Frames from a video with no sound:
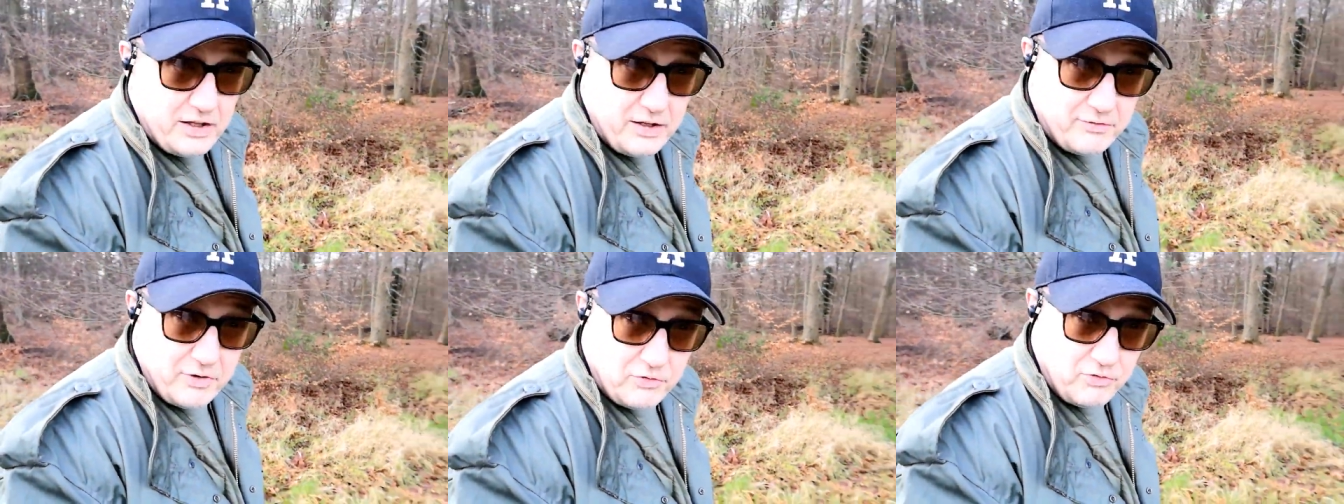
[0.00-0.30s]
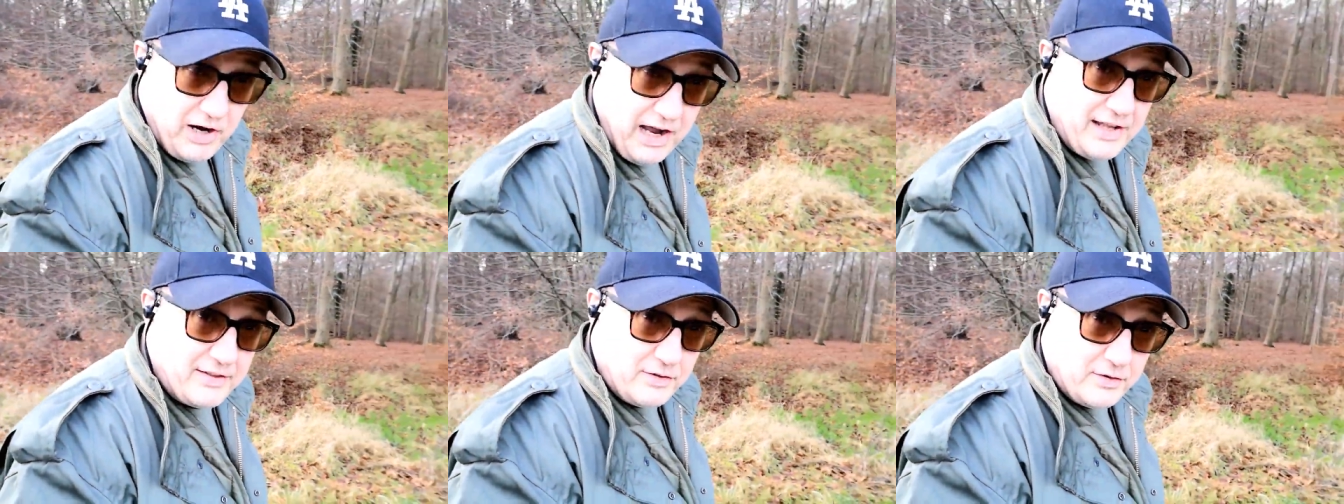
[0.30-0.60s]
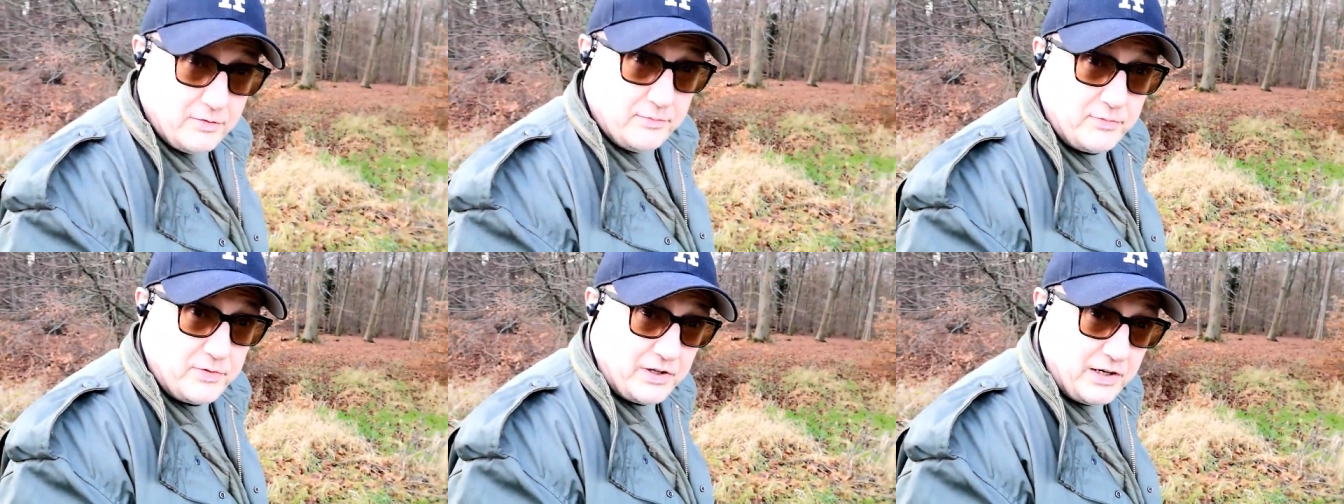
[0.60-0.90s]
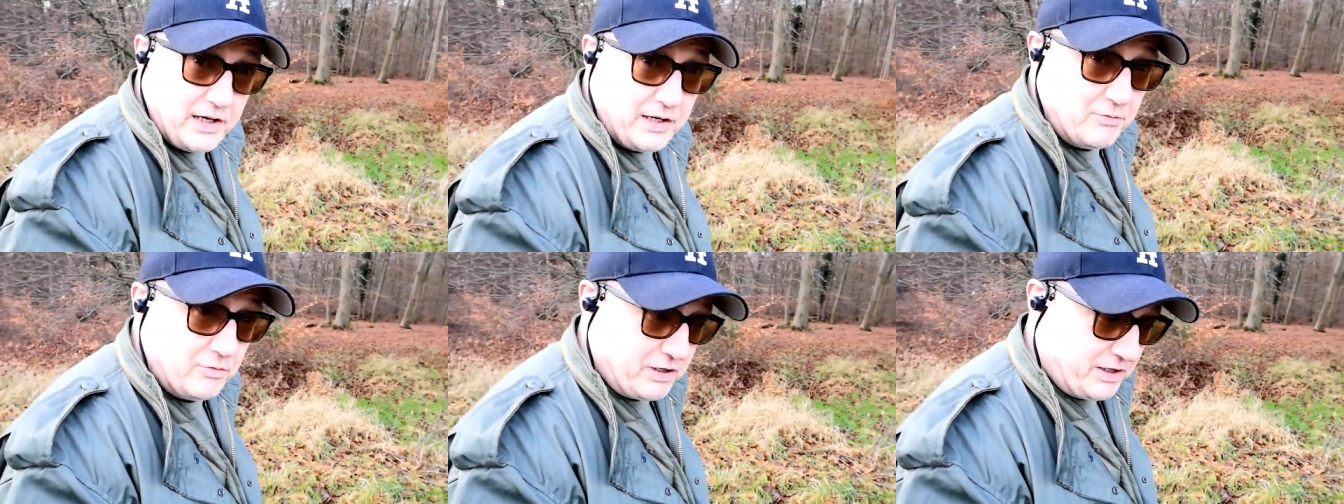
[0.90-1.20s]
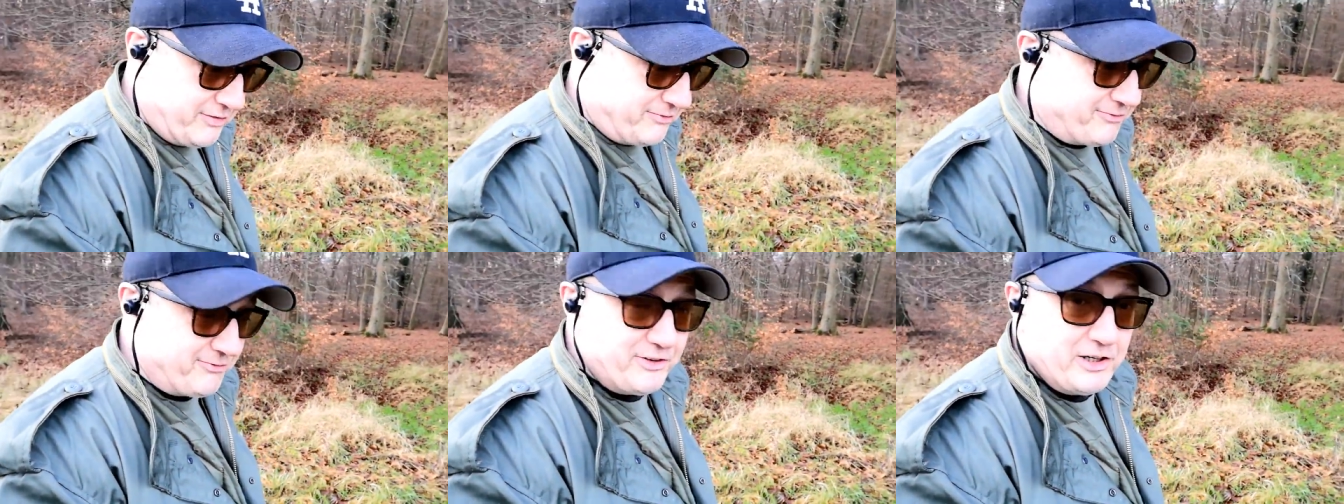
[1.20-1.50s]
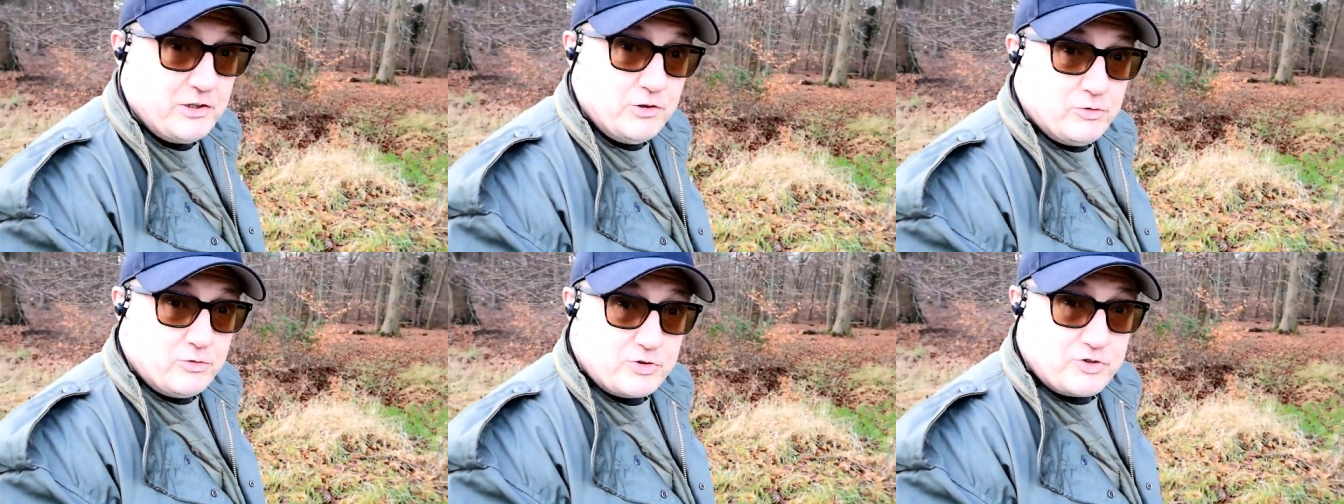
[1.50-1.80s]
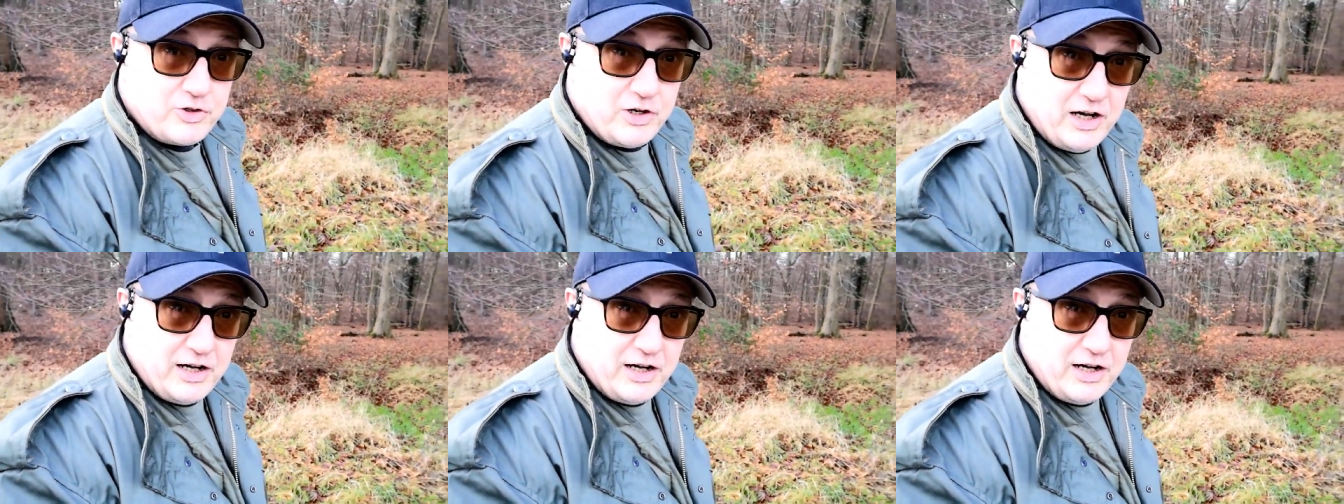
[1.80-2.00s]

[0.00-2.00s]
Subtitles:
kind of a random thing, when it fills